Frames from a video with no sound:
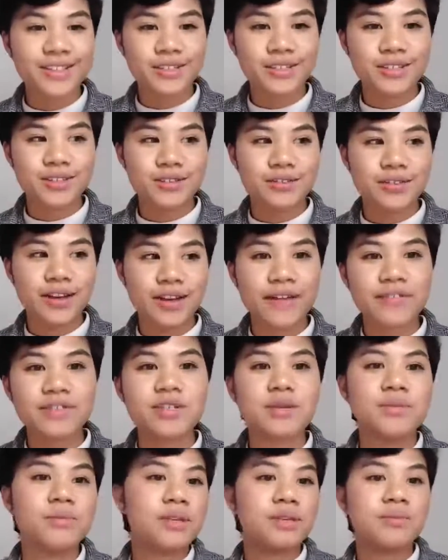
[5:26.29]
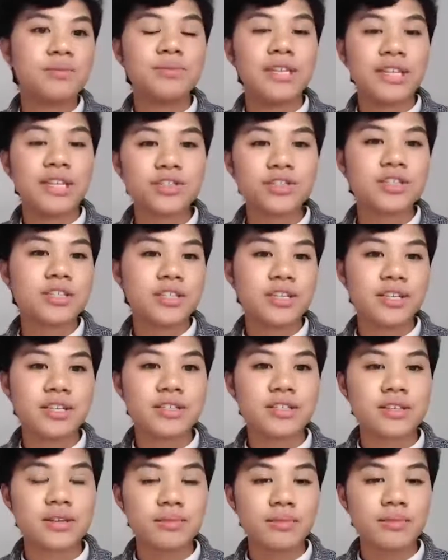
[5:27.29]
to have someone be interested in
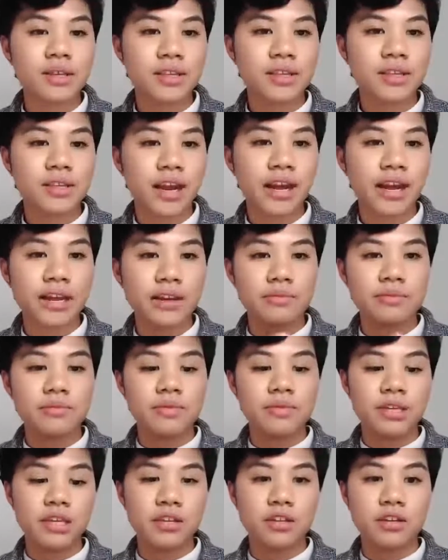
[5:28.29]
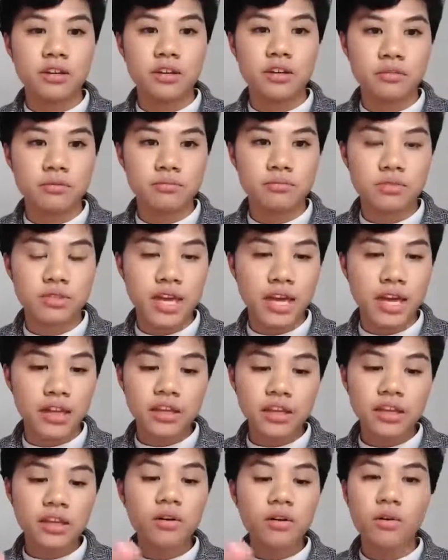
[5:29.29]
something that I am either
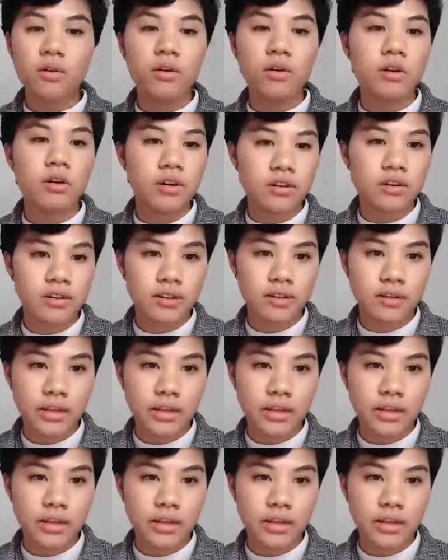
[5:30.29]
selling or